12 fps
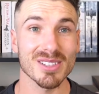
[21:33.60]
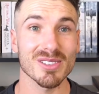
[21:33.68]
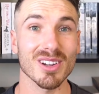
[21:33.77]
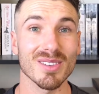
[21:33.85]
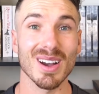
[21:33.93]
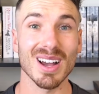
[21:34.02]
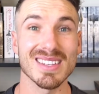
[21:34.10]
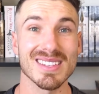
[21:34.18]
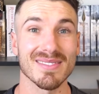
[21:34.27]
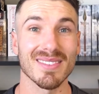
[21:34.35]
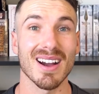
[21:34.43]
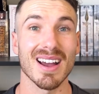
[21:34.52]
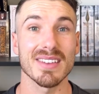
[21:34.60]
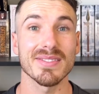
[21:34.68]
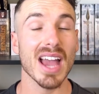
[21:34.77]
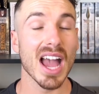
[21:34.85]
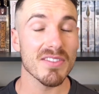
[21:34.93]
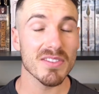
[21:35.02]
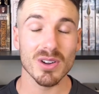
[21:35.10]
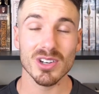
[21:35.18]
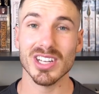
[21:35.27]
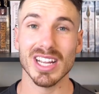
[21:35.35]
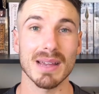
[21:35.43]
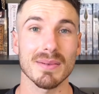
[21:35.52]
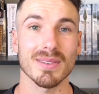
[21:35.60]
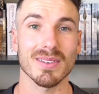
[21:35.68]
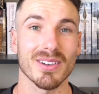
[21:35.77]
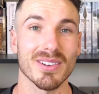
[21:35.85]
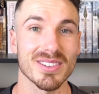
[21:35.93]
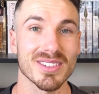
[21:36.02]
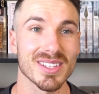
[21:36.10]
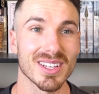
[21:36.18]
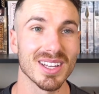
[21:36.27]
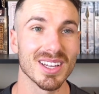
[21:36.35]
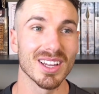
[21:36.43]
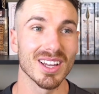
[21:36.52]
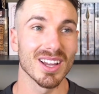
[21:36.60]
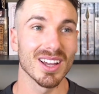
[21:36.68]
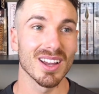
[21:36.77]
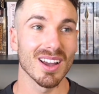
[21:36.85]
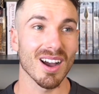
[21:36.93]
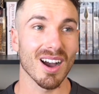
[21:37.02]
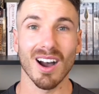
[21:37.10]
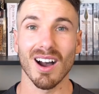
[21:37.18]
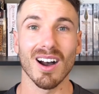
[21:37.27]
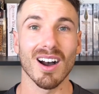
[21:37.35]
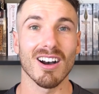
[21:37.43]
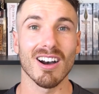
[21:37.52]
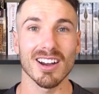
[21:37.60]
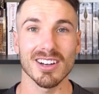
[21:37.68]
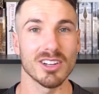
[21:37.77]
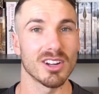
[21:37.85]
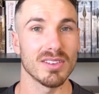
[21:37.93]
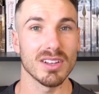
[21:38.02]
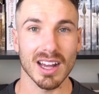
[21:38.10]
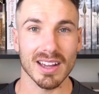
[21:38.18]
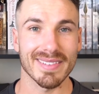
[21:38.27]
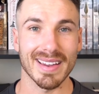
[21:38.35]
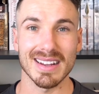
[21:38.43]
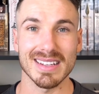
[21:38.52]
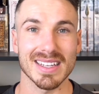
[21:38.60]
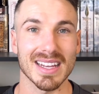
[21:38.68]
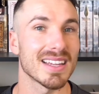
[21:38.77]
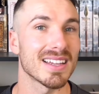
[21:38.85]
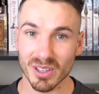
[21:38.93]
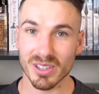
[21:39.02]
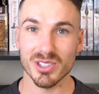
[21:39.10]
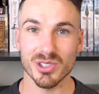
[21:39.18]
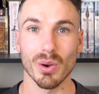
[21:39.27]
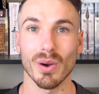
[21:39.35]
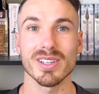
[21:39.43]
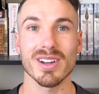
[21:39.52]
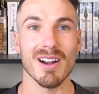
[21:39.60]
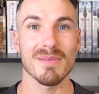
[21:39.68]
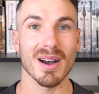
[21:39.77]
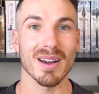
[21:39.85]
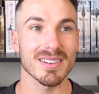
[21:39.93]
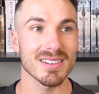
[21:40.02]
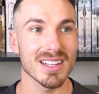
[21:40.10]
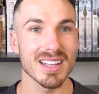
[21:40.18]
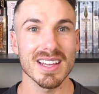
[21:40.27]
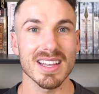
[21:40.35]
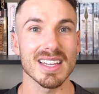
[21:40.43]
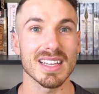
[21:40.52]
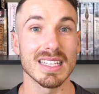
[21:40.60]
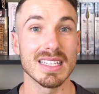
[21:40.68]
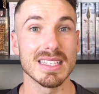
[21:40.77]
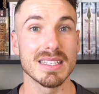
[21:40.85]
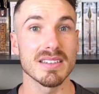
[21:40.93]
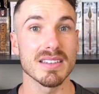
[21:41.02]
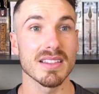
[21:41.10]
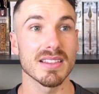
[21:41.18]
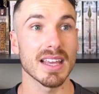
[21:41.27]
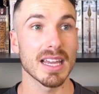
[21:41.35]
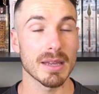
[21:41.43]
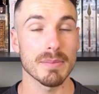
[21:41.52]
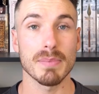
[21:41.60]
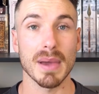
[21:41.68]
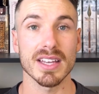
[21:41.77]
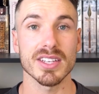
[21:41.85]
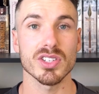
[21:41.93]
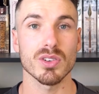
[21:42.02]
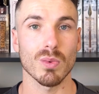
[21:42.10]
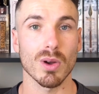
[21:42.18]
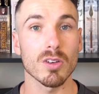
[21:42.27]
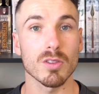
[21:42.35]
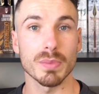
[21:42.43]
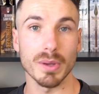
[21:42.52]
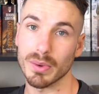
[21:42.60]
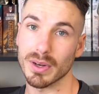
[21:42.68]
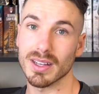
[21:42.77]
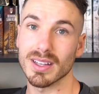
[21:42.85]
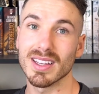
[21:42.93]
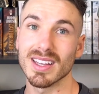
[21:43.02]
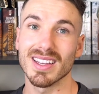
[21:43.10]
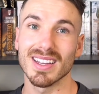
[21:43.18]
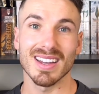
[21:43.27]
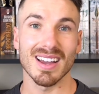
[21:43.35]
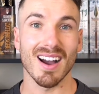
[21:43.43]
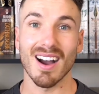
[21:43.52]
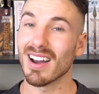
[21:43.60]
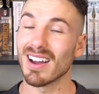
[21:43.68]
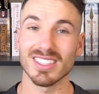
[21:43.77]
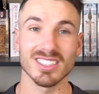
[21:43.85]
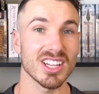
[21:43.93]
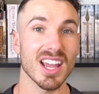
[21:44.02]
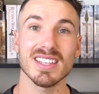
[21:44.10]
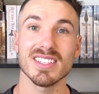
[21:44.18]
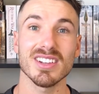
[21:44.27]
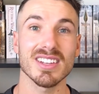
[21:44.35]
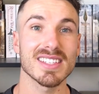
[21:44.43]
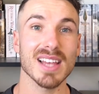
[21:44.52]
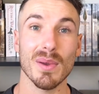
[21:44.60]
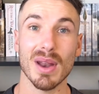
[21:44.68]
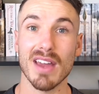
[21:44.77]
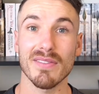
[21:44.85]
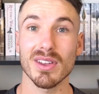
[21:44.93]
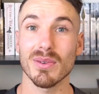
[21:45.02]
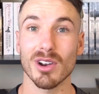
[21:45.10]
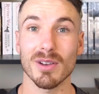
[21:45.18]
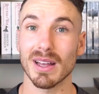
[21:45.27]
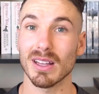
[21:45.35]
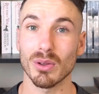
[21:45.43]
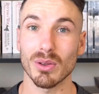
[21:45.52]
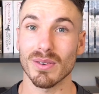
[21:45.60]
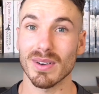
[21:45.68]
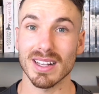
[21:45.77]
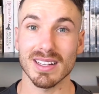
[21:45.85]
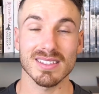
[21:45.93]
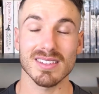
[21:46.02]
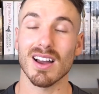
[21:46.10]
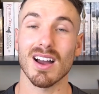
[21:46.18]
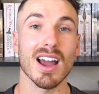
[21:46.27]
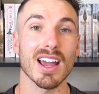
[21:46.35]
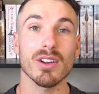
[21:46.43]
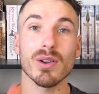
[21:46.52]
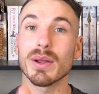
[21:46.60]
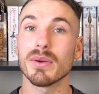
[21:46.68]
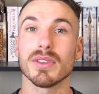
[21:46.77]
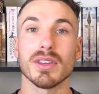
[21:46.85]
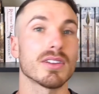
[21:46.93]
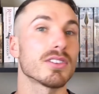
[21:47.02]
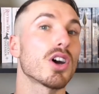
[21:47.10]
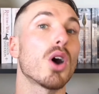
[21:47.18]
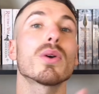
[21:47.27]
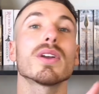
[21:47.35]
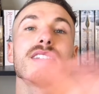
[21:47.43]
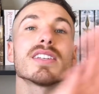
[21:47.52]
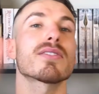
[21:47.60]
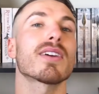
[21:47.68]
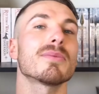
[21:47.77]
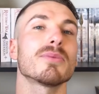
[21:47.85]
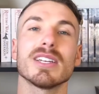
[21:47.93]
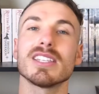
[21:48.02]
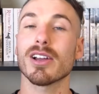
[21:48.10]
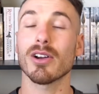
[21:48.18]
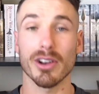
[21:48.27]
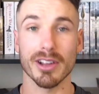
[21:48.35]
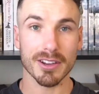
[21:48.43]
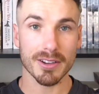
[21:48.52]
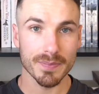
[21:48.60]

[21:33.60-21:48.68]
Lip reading: Song of Ice and Fire, if you haven't watched A Game of Thrones, I don't know if you like fantasy, because George R. R. Martin is the best world builder. Yes, you can say whatever you want about Lord of the Rings. I agree with you. Tolkien's incredible. He's iconic.